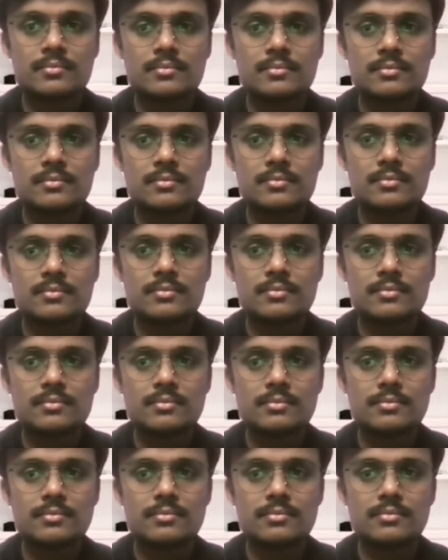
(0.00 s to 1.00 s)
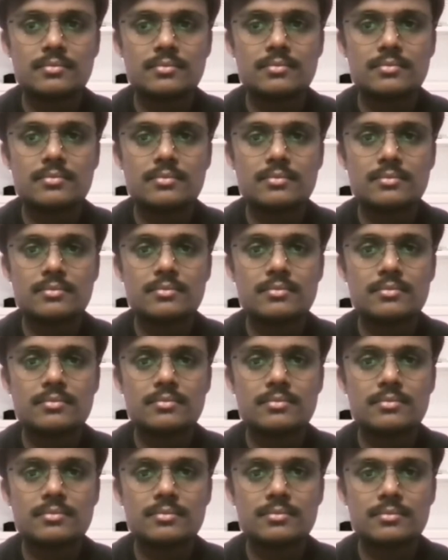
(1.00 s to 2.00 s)

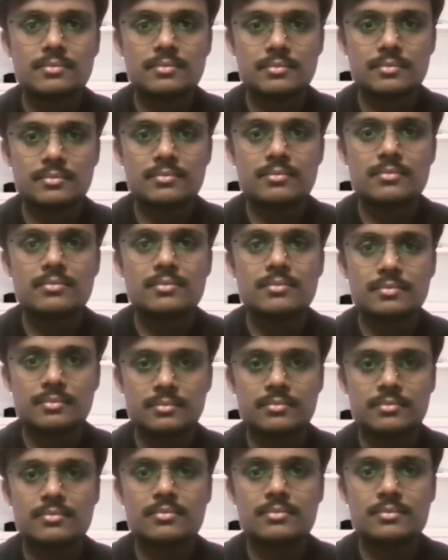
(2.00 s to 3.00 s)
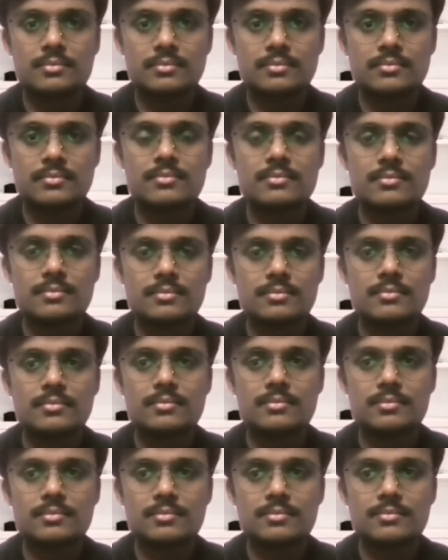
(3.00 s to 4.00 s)

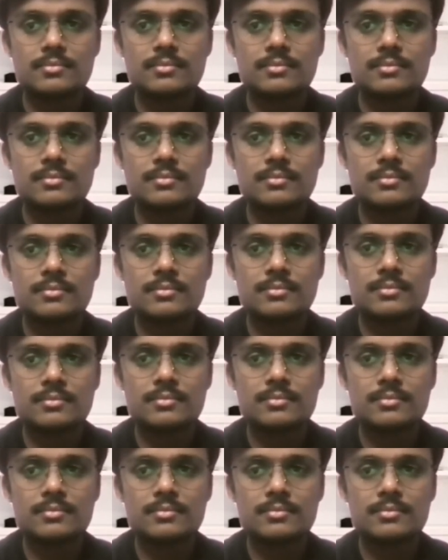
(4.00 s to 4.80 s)
The person shown says nothing.